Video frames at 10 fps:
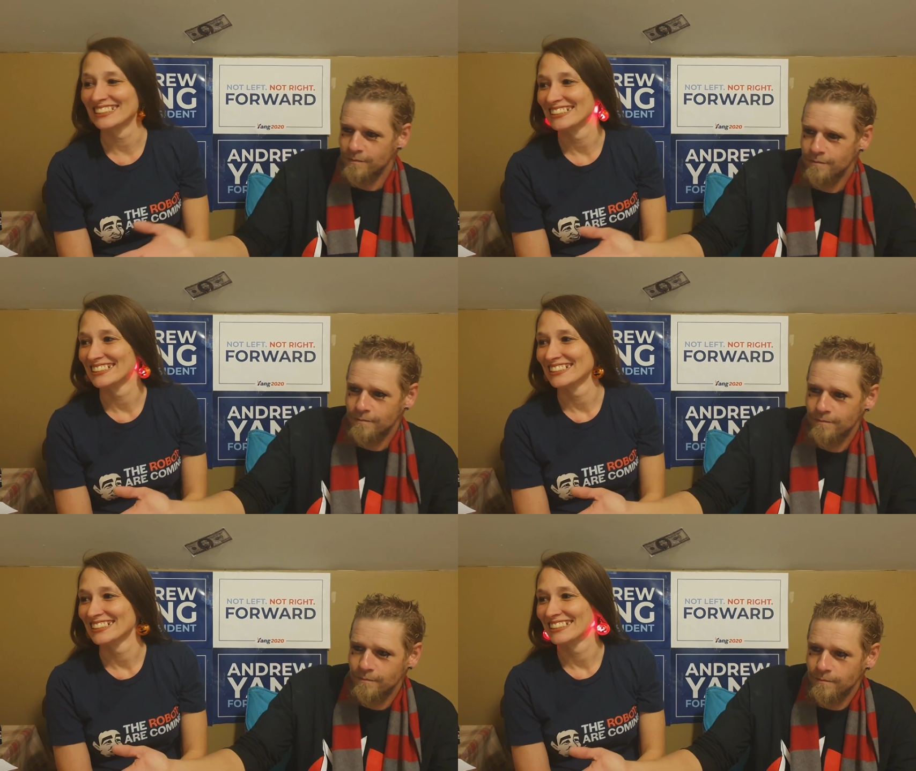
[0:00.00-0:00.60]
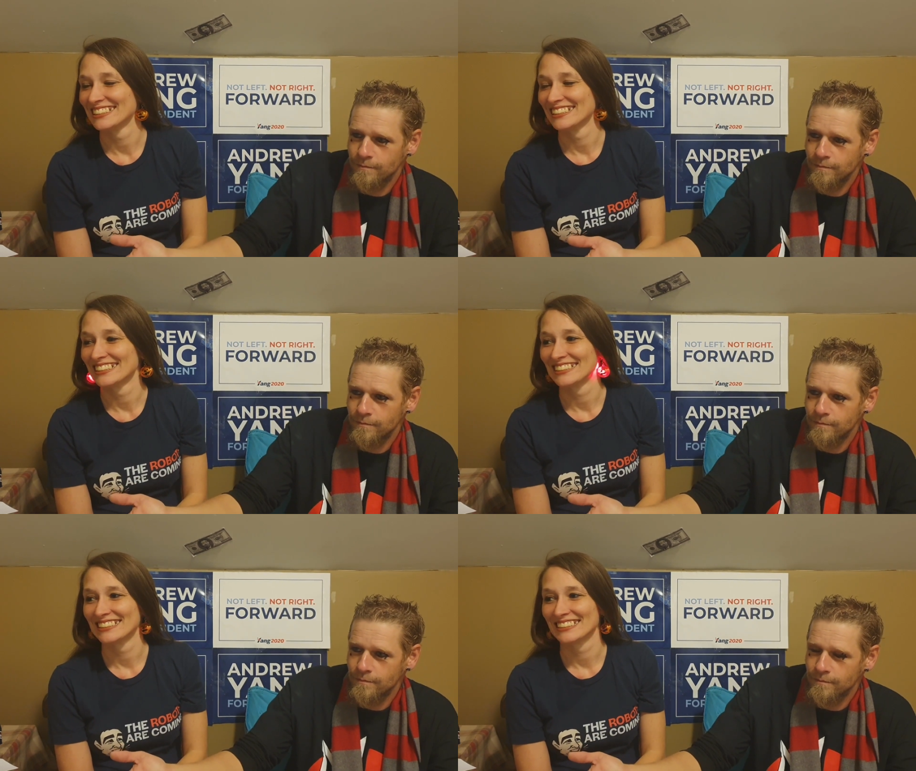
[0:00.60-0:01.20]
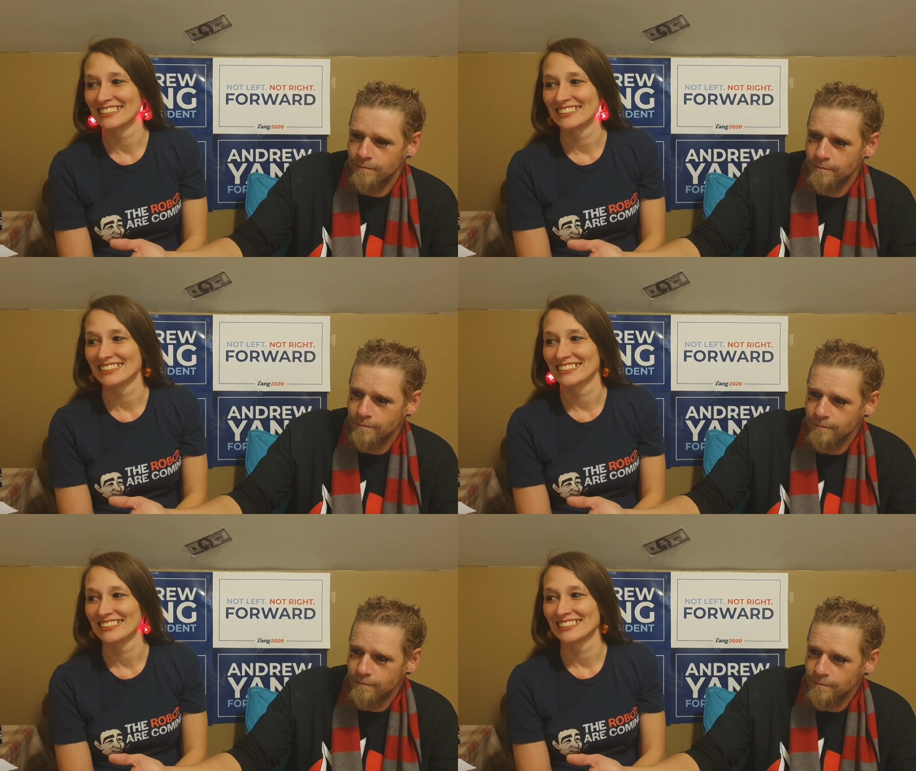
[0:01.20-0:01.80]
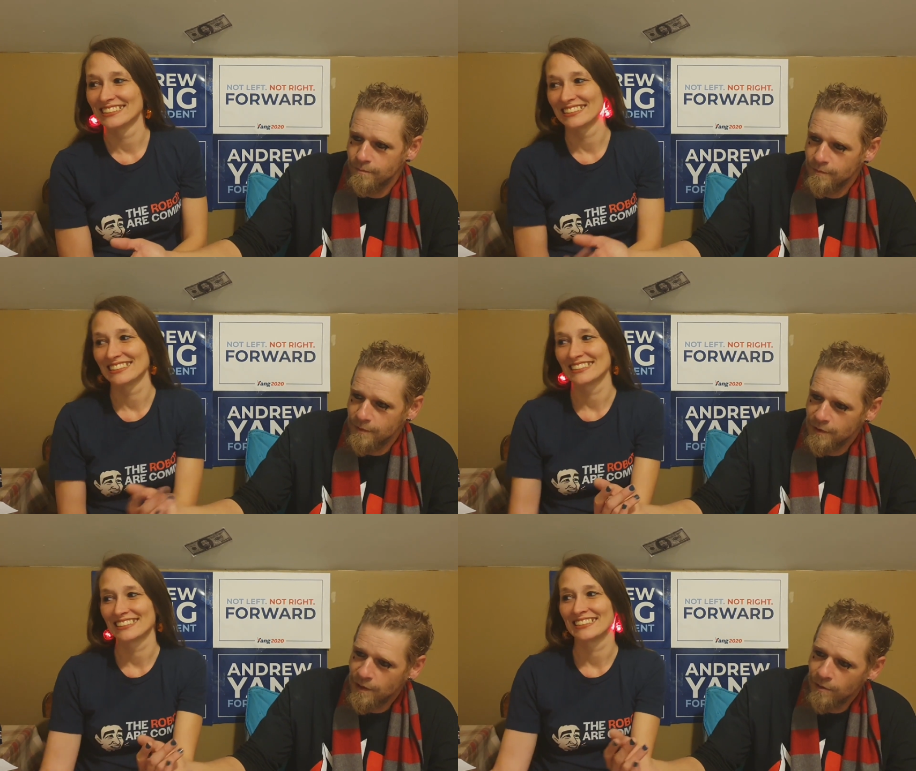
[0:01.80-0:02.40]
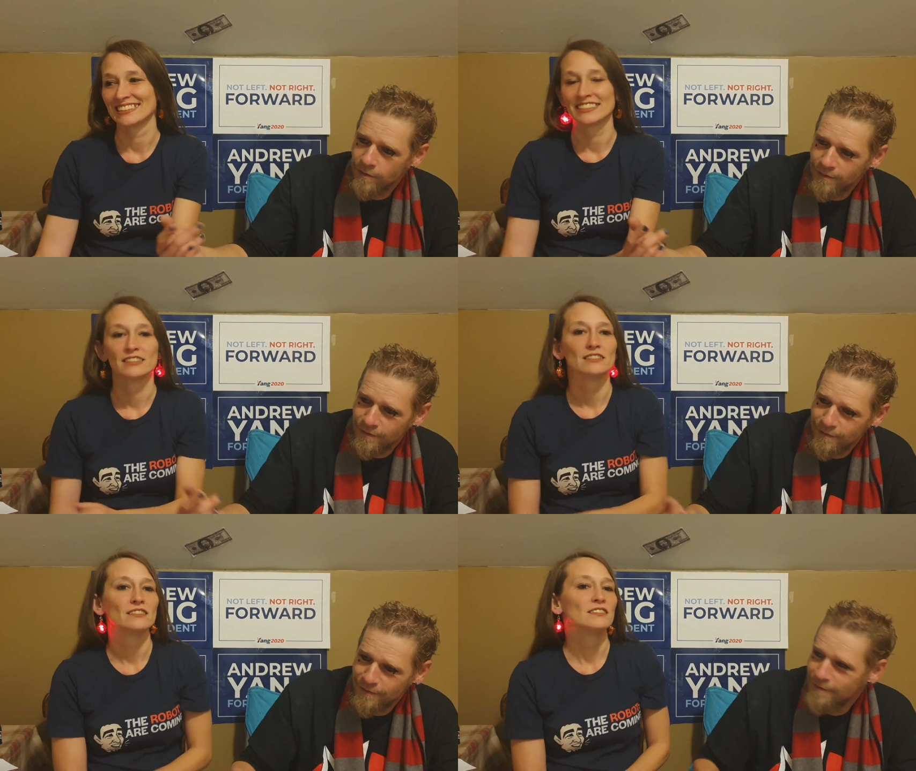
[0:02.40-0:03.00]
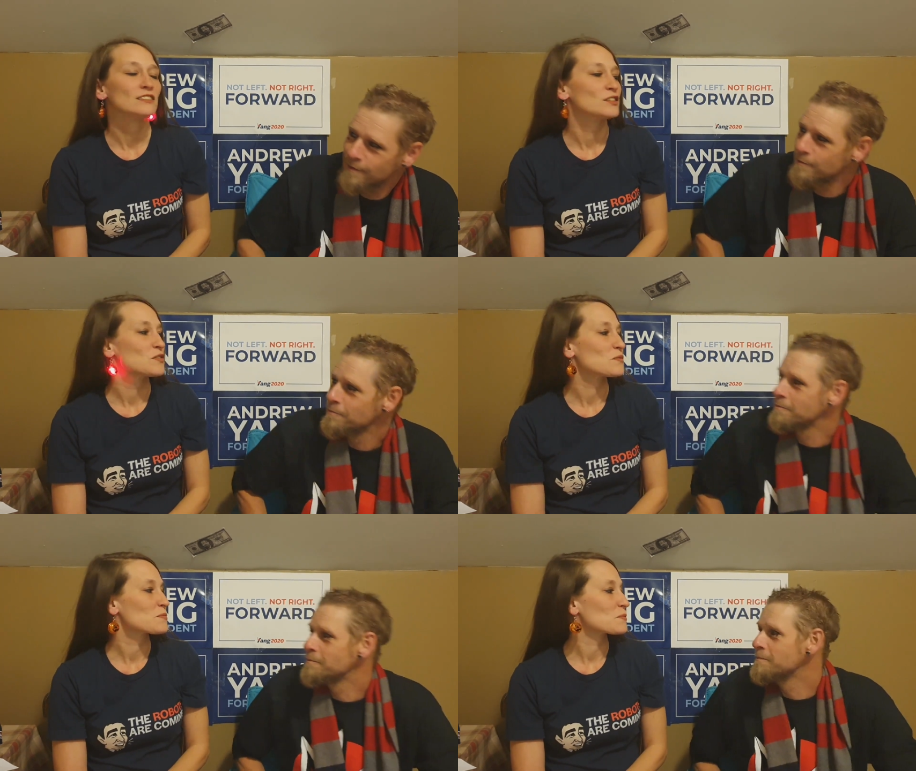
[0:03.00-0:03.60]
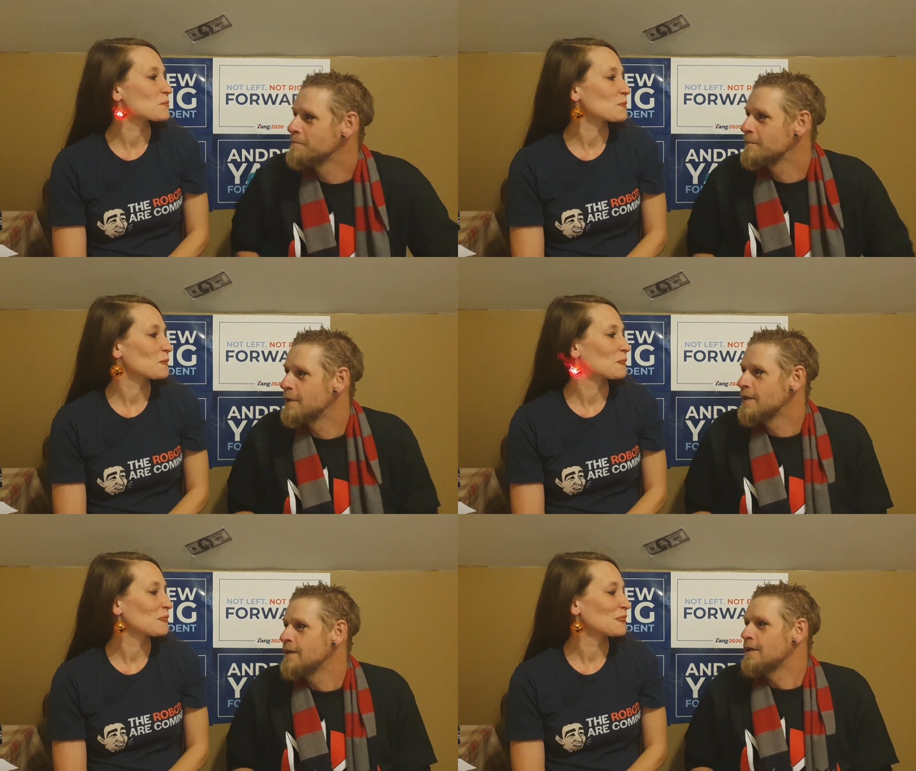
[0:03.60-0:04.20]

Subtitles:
Nothing is said.